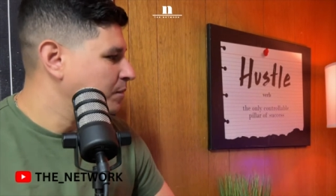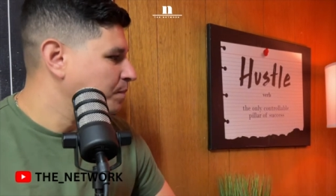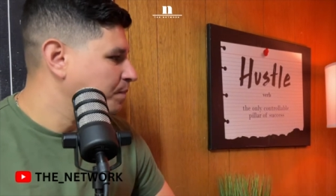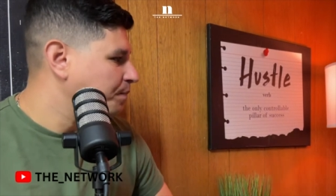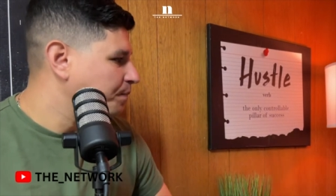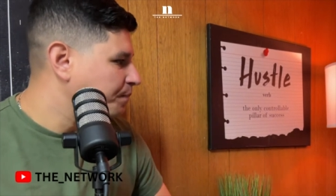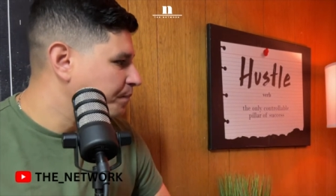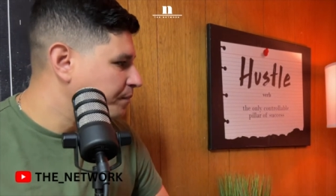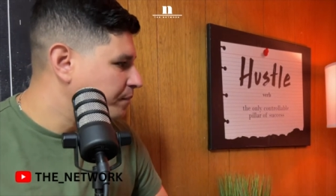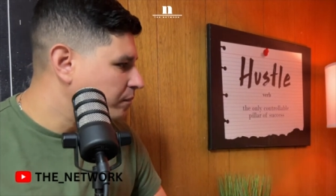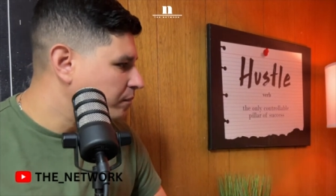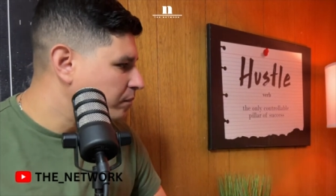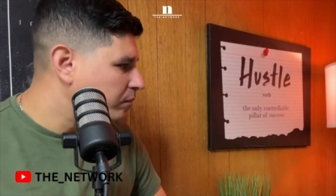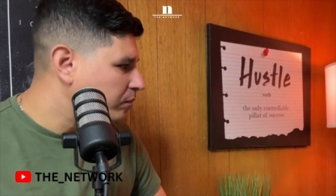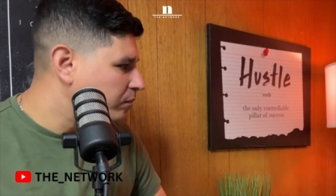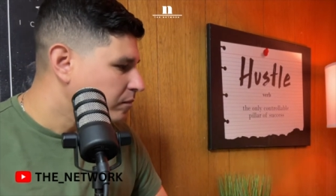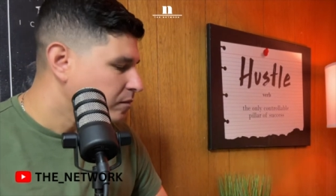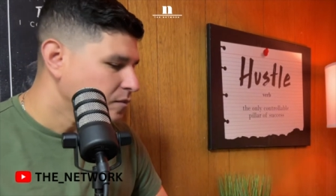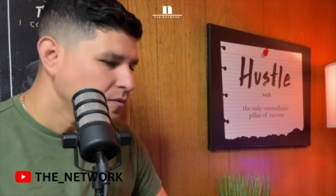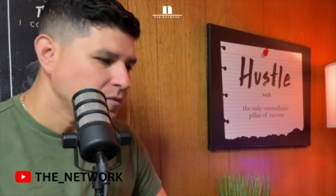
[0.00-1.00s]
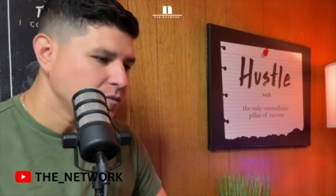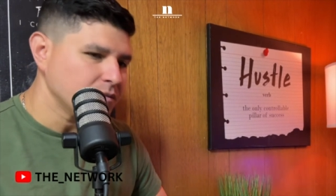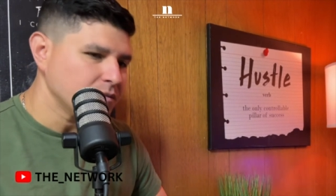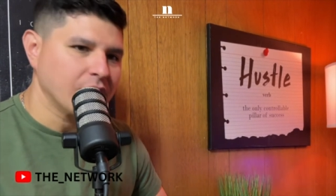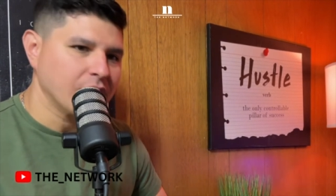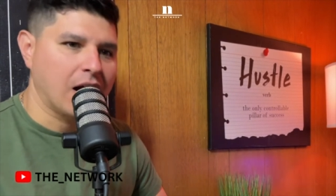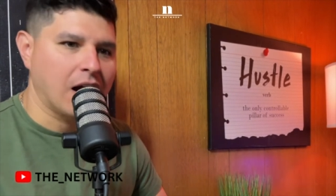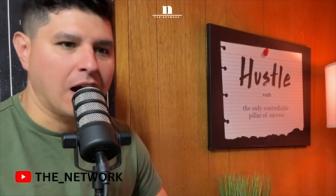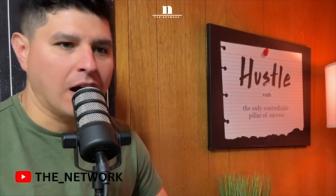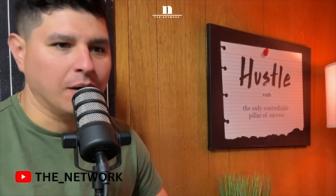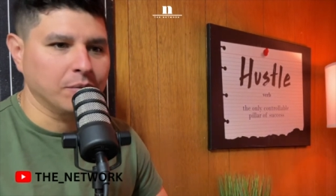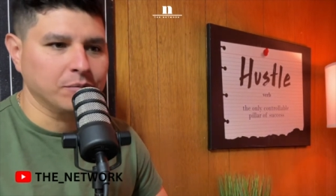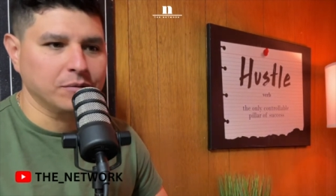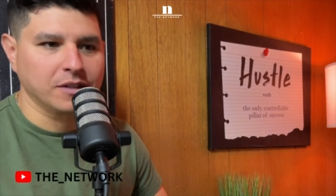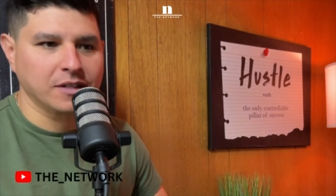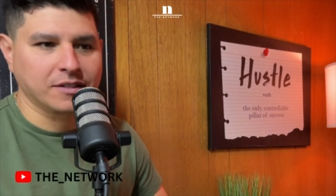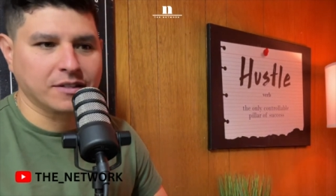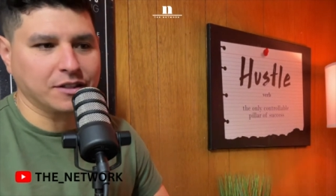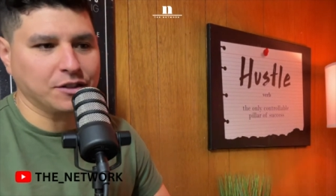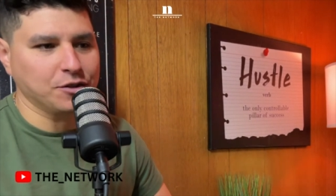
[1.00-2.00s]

to network with us, right? Um, so, um, listen,